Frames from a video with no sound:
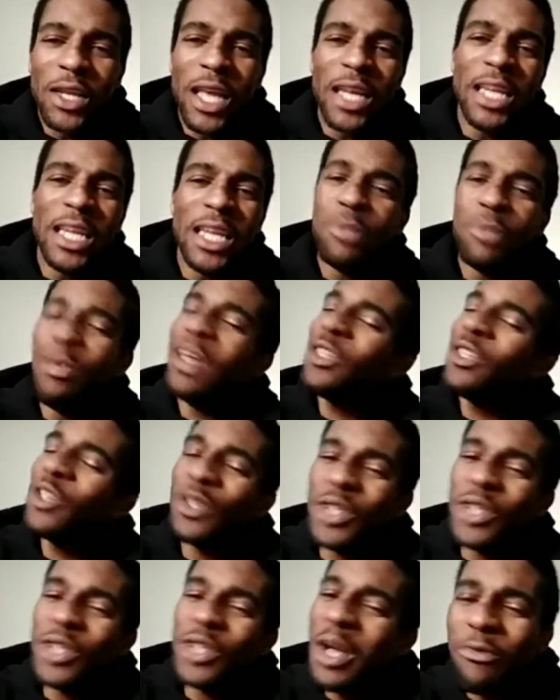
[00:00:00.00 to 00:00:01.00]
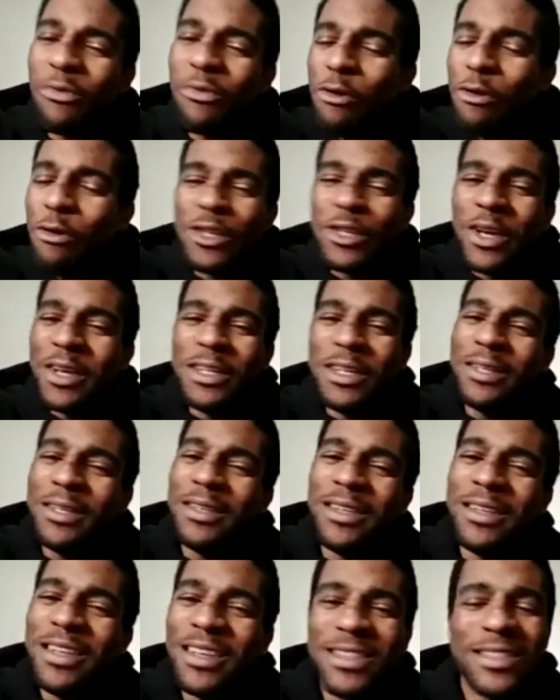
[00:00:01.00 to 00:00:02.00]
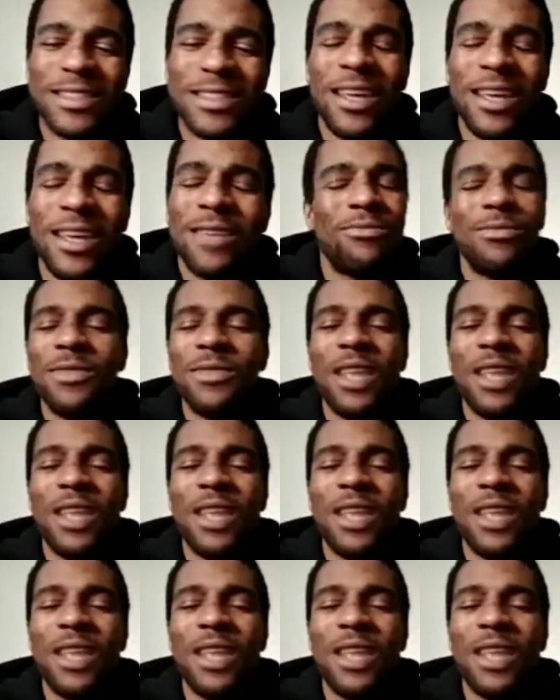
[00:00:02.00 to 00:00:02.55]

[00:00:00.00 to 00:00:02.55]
getting these bitches and I'm focused on It's like,